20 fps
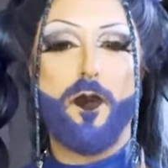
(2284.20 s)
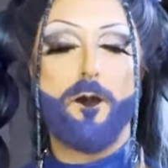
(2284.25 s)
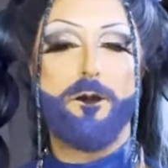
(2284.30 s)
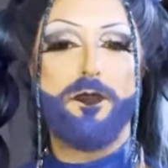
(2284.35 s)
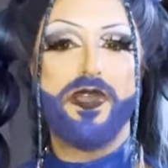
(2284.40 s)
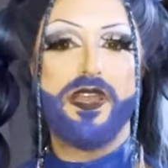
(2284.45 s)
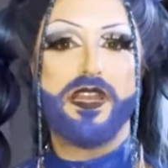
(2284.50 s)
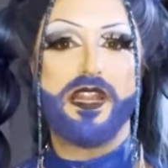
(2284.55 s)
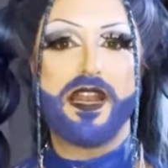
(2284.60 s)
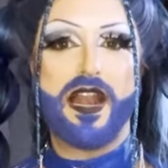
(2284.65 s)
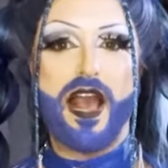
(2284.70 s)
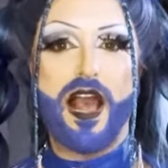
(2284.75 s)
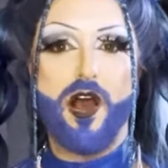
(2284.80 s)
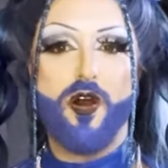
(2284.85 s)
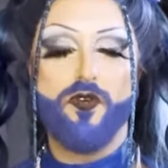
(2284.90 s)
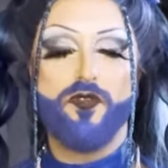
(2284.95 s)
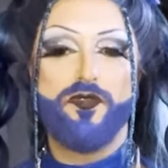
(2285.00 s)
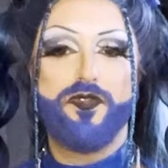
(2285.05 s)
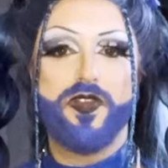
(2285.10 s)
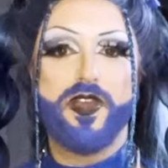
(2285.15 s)
beaded
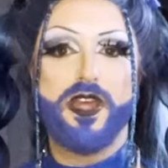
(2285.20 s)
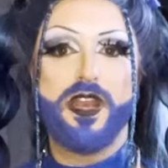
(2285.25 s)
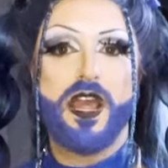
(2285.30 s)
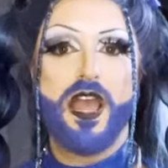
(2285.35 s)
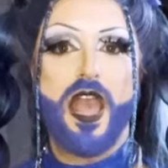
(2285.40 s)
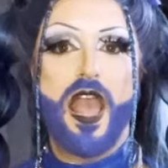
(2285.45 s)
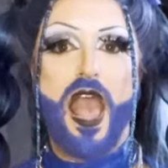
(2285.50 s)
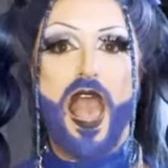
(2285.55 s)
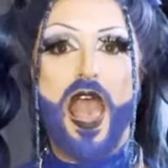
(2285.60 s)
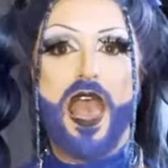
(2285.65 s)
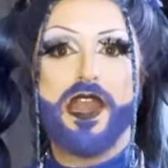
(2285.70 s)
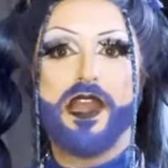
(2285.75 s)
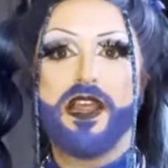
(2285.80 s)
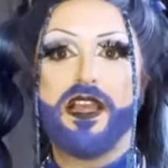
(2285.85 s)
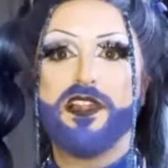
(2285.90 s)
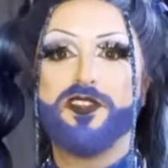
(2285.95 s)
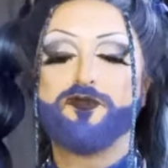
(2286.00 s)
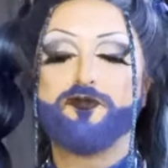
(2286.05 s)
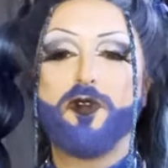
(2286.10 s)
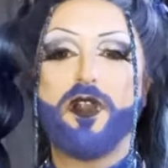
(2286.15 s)
outfit and
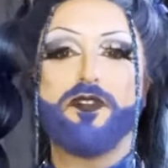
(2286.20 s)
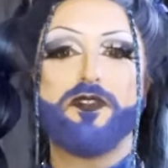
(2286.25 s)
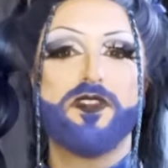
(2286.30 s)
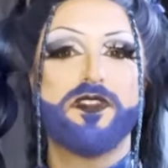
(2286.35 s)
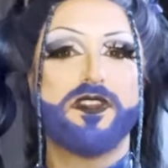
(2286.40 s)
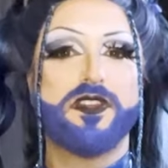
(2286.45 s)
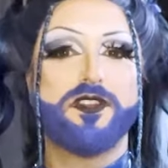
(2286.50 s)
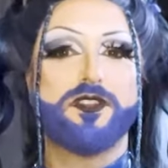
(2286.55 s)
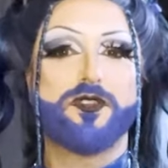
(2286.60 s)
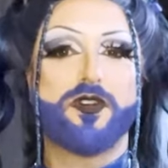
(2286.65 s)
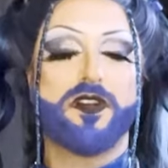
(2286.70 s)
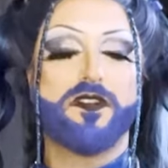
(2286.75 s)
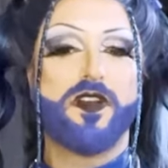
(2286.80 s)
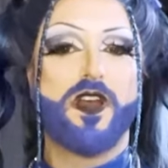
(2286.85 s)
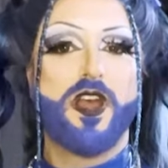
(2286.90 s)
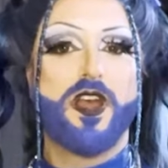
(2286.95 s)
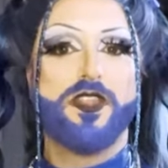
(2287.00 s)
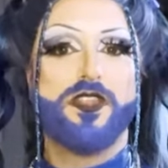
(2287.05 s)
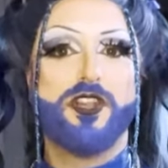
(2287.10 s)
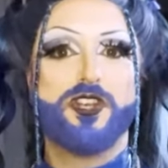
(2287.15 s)
is referencing sort of
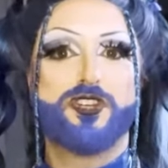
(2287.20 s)
the